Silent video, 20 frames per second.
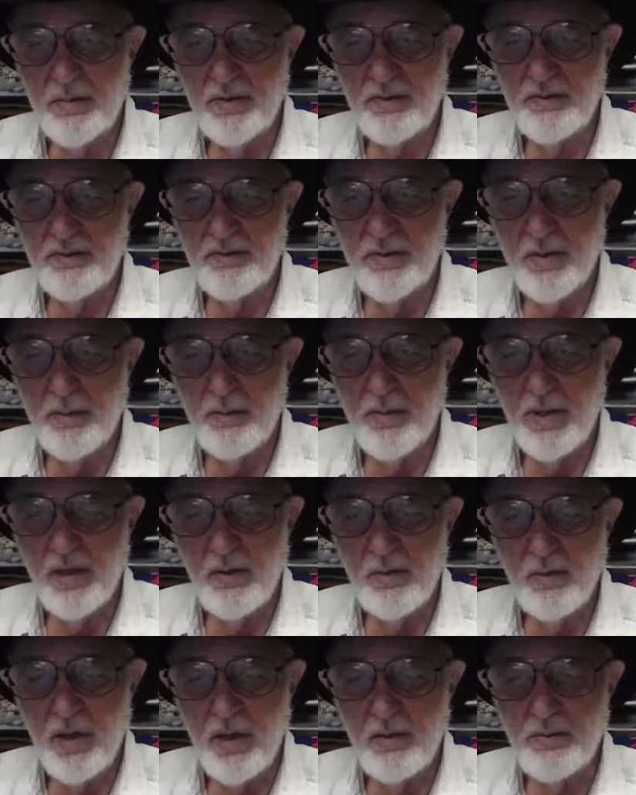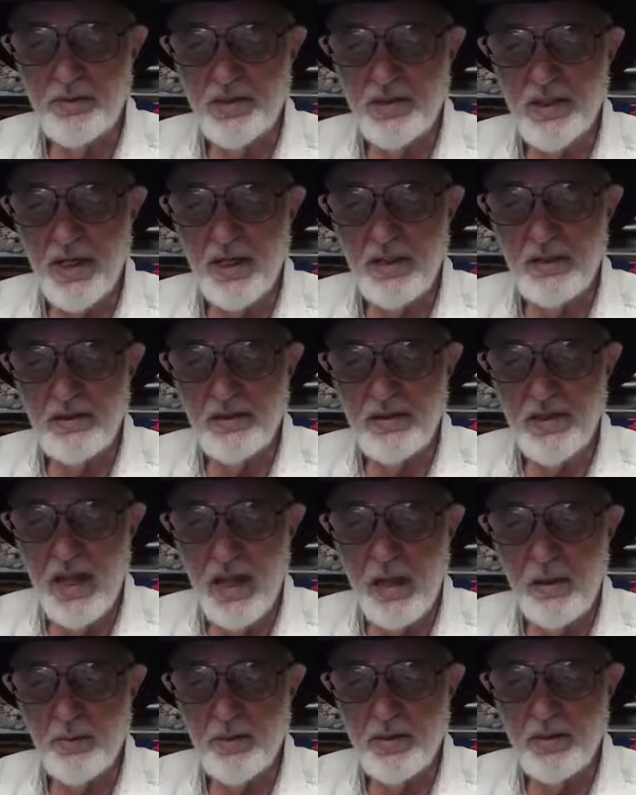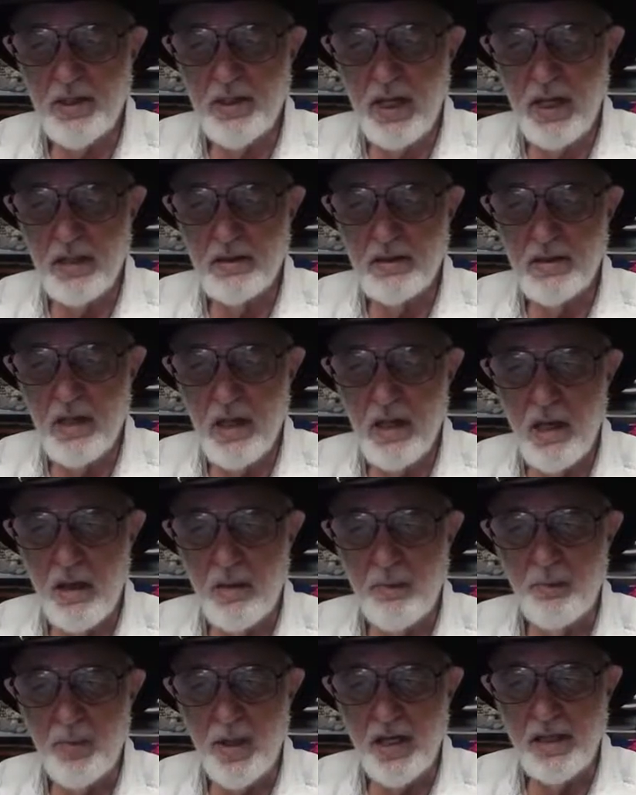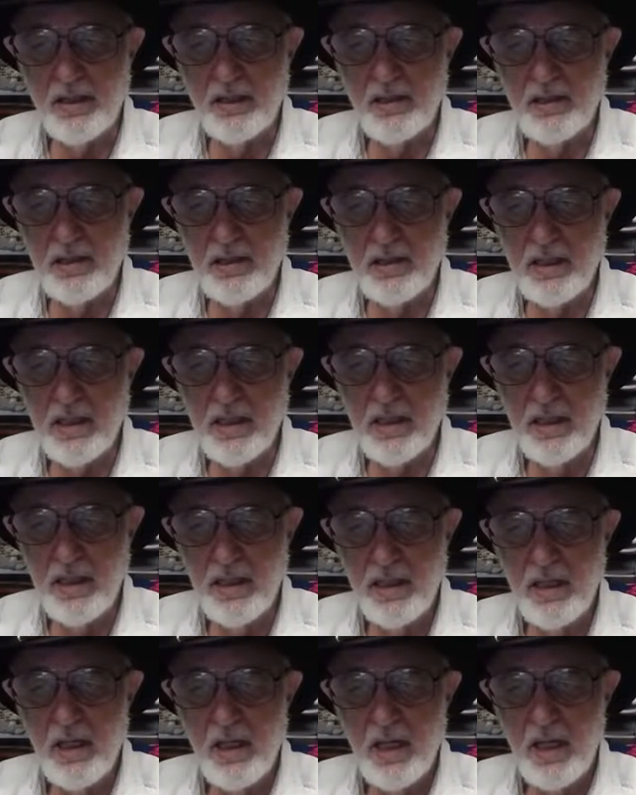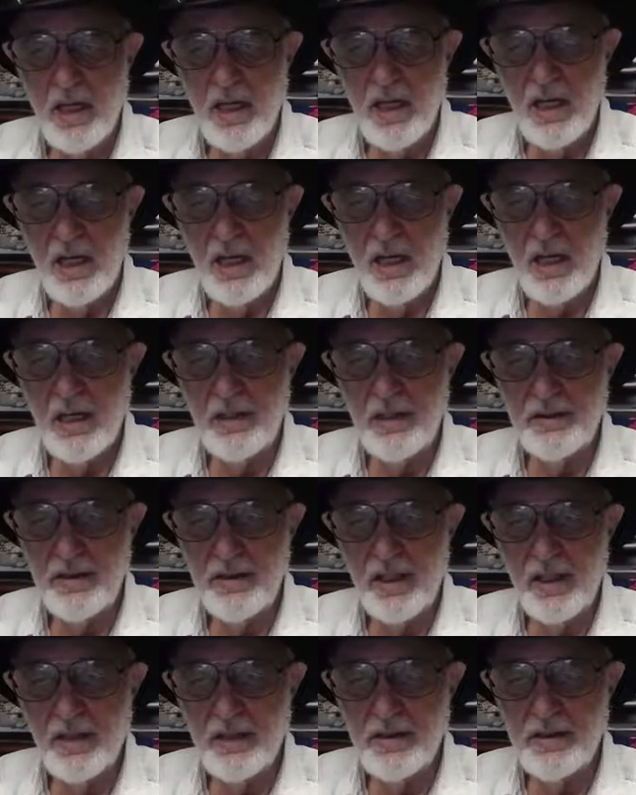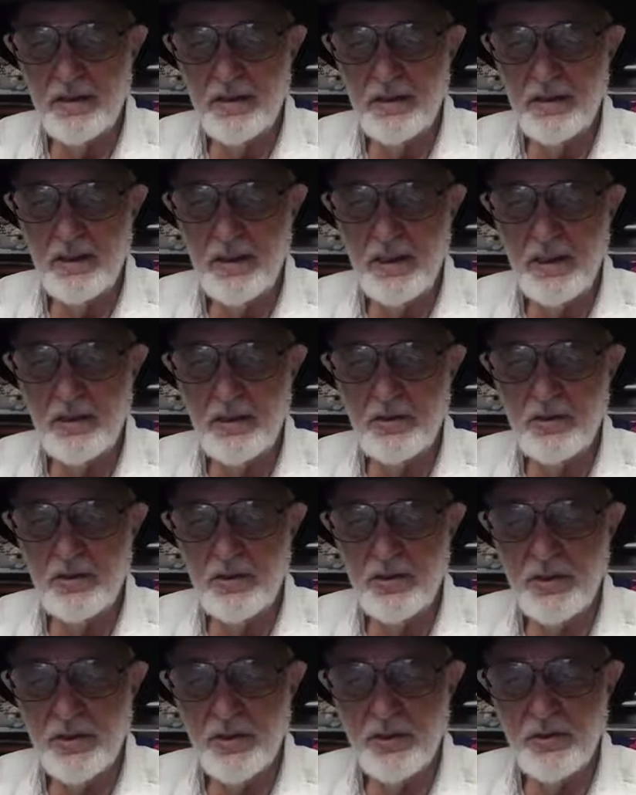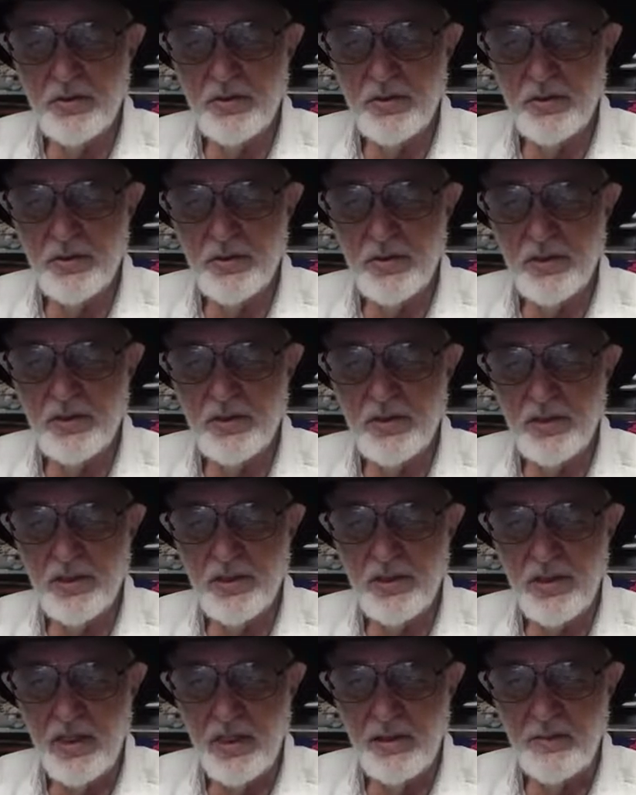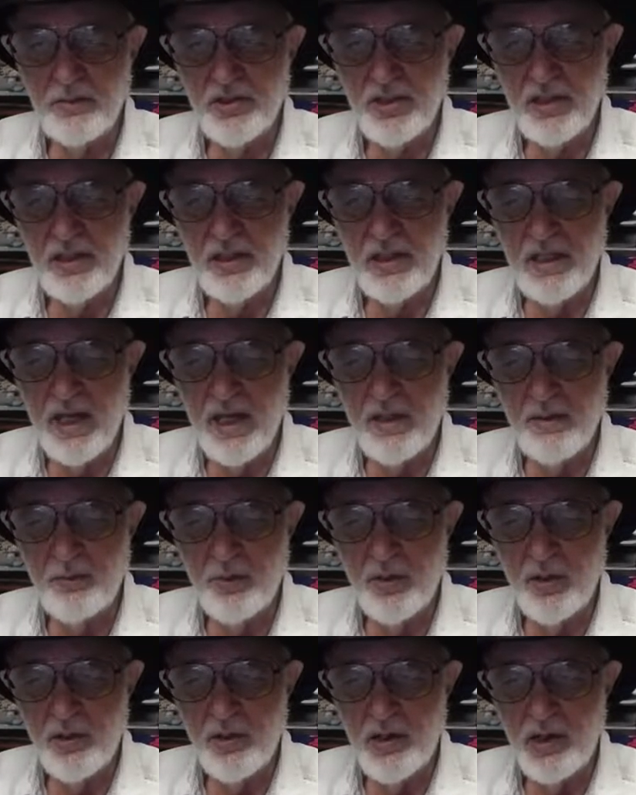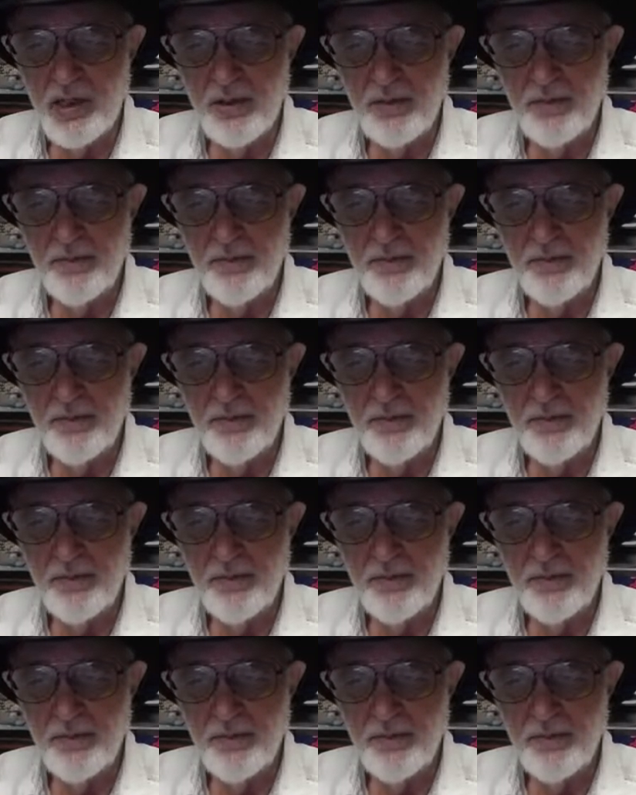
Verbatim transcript: and from my website, Zalma.com, by clicking on the link to the Insurance Claims Library.